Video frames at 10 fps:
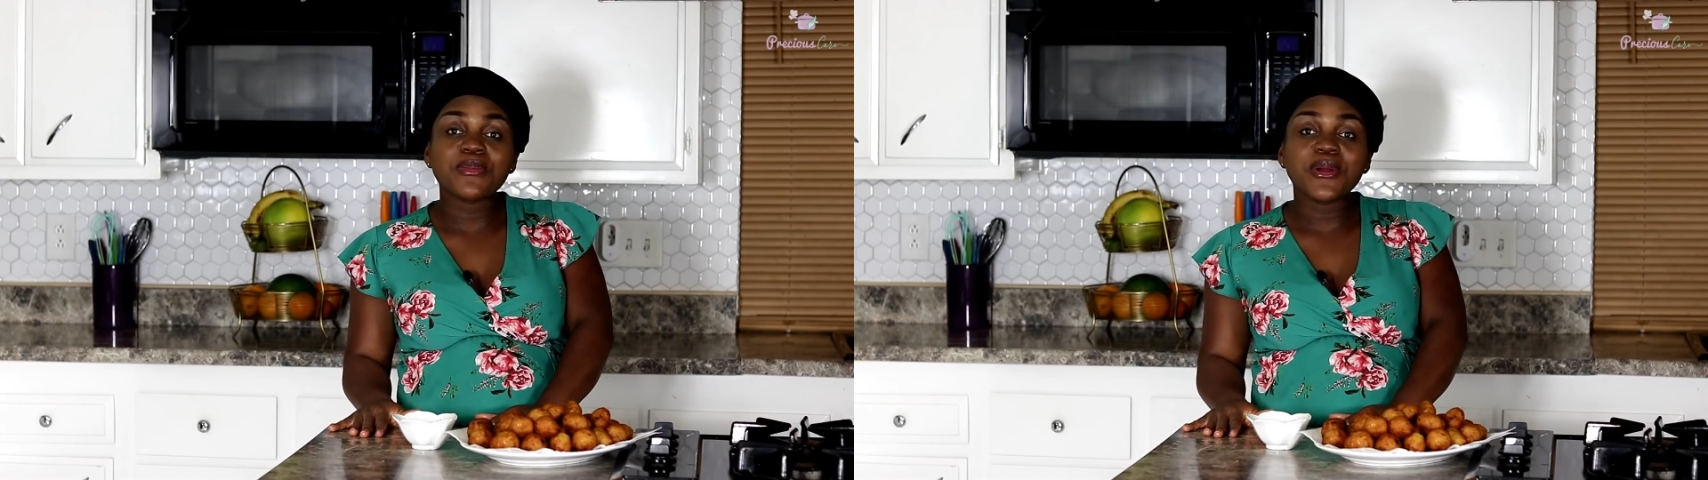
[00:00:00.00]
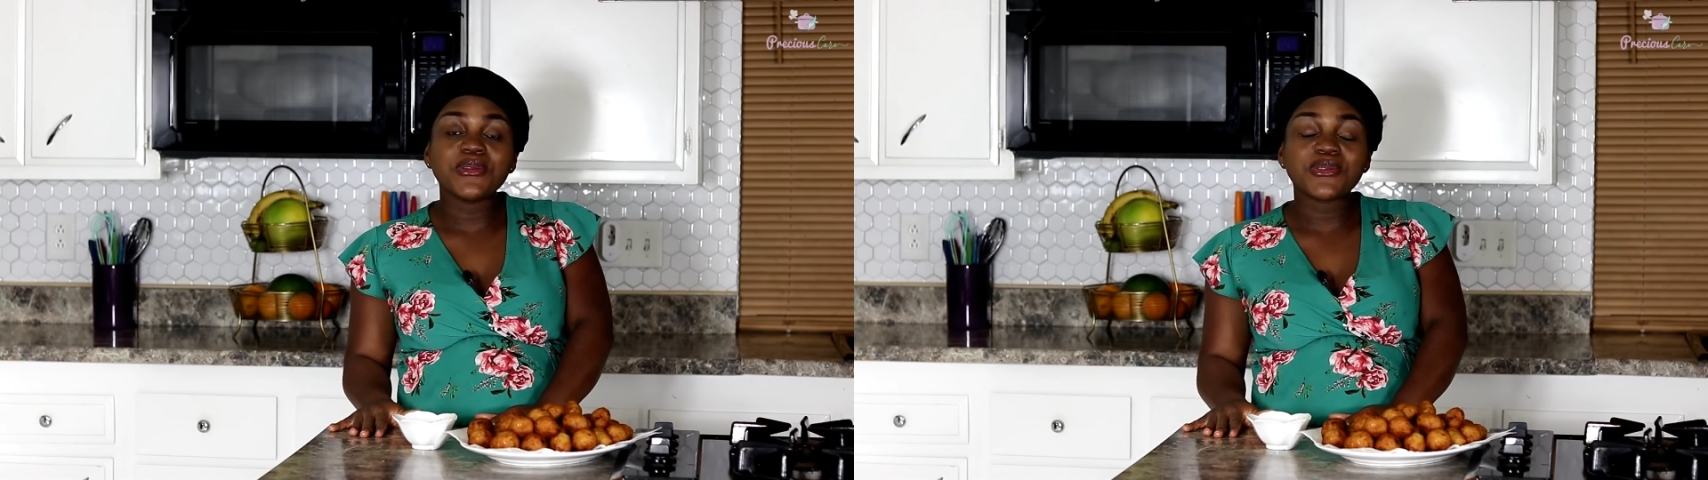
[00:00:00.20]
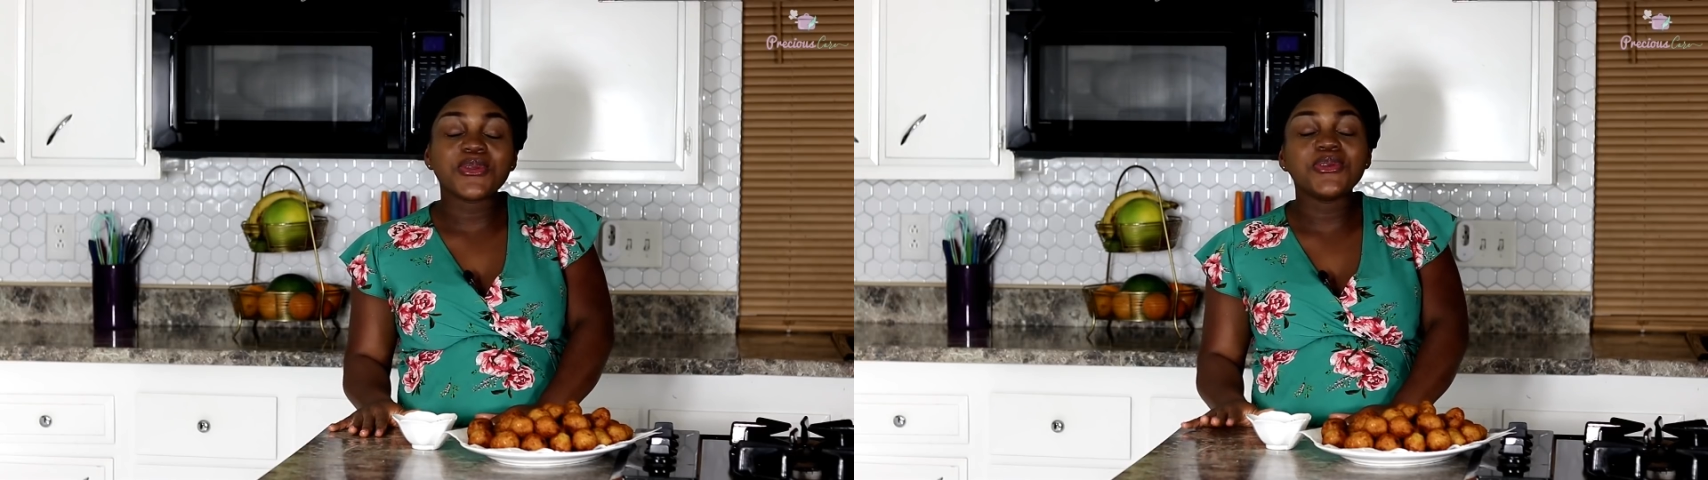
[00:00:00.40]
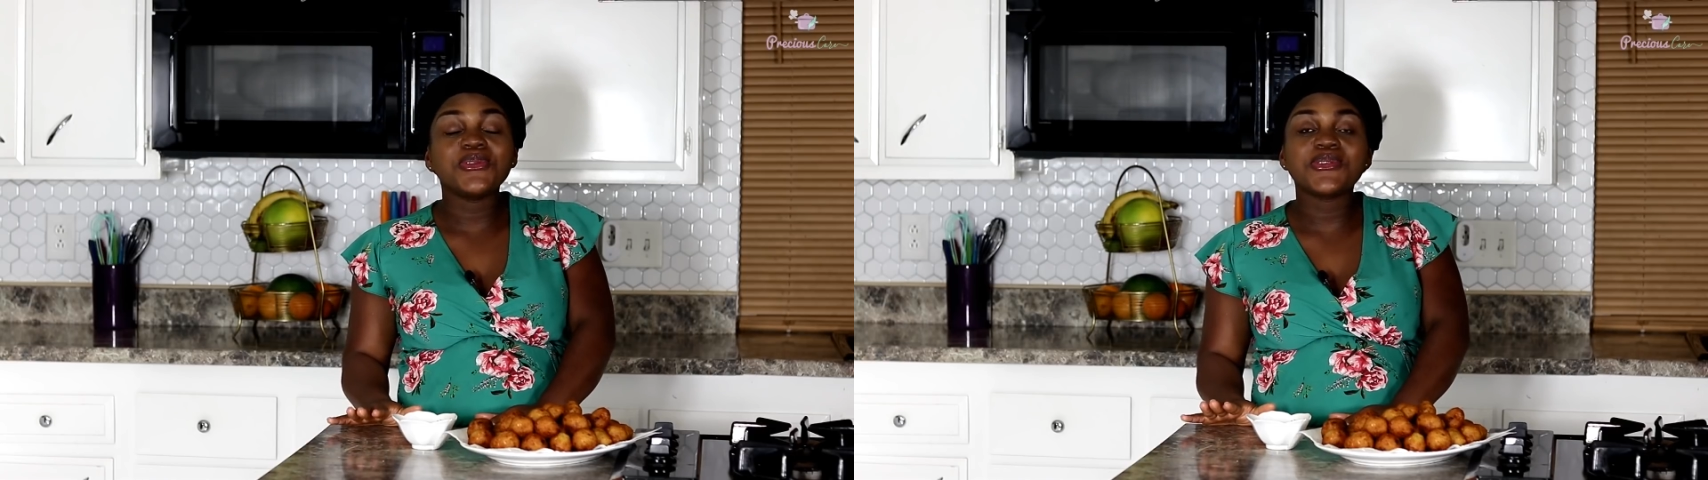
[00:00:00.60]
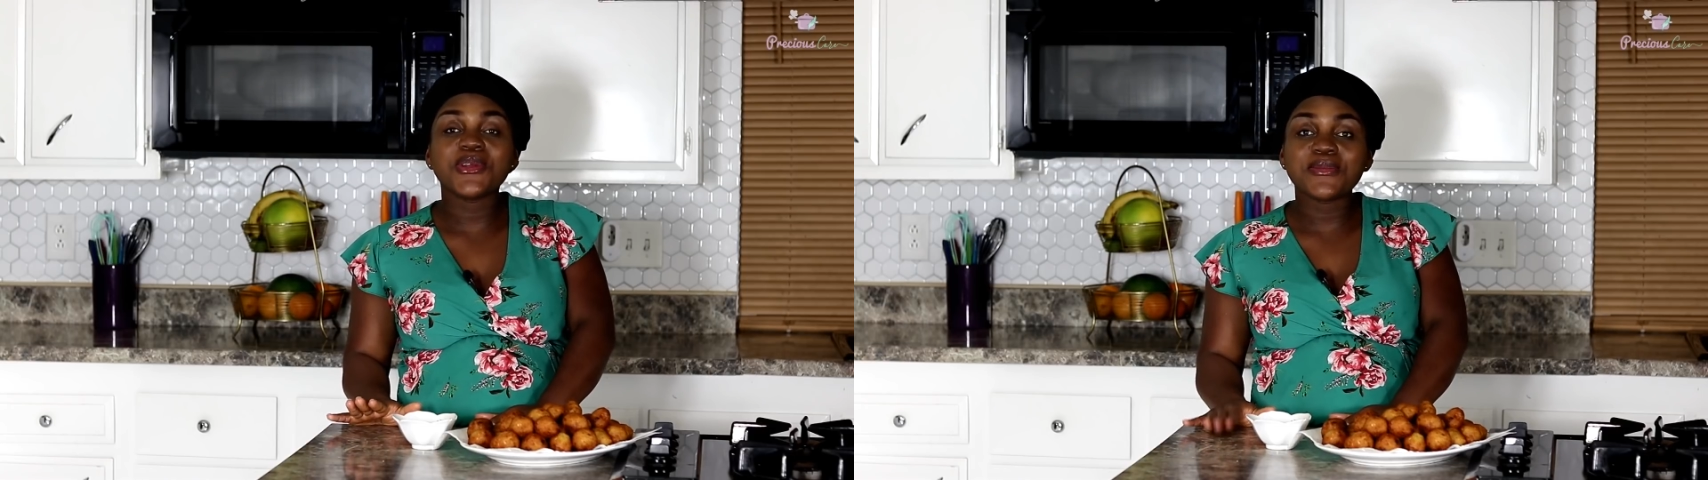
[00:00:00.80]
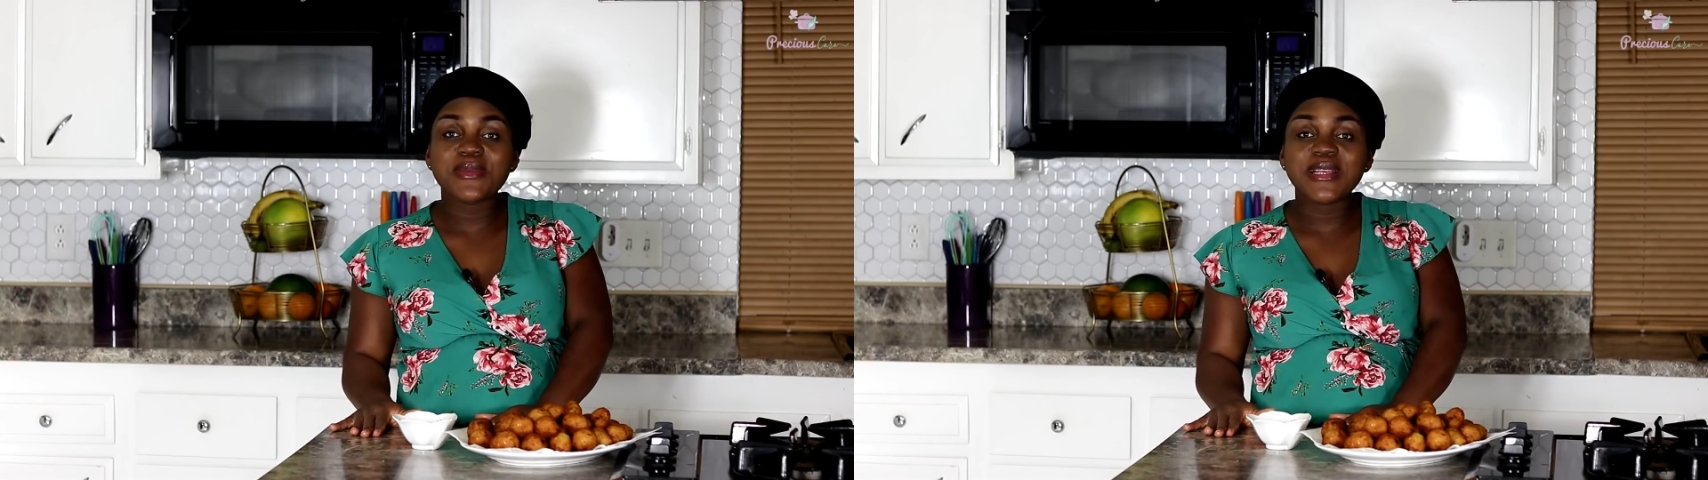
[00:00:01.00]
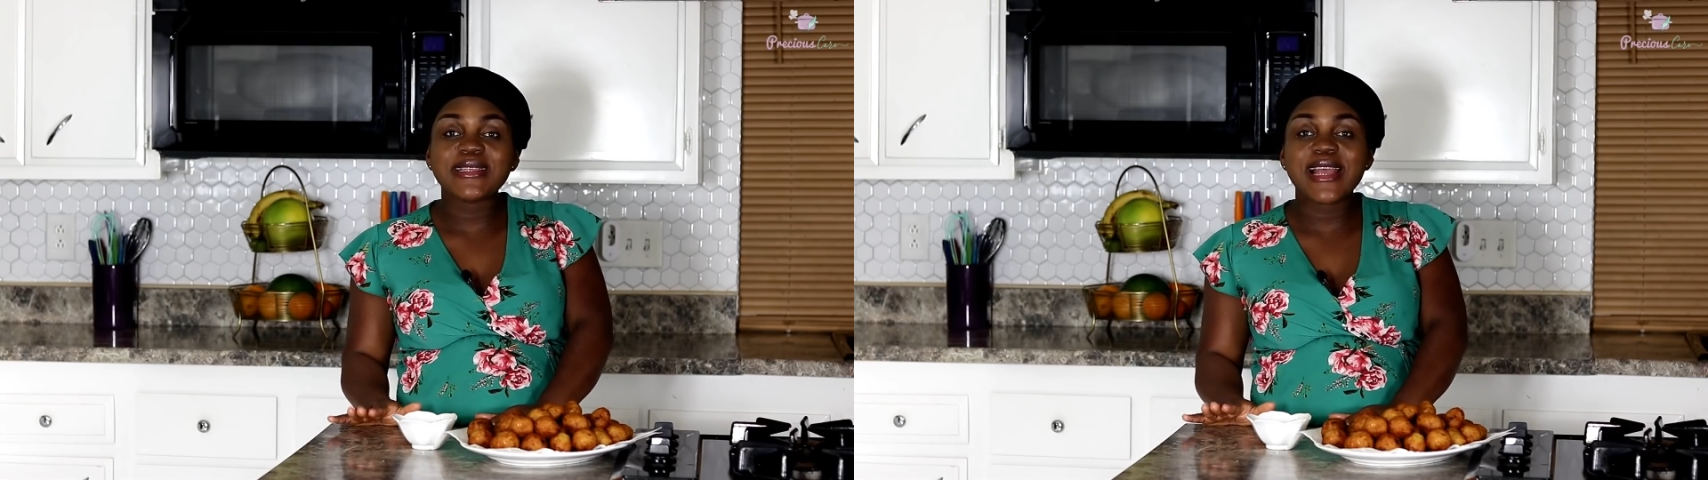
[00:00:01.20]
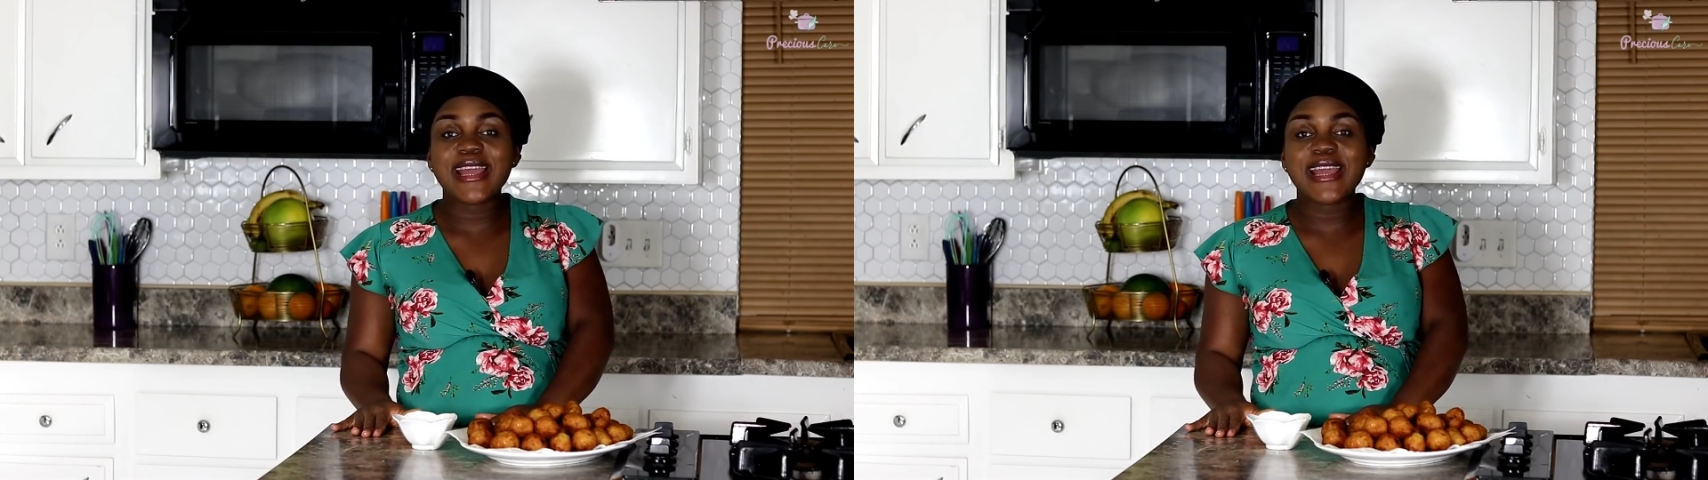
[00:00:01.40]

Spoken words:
bell so you do not miss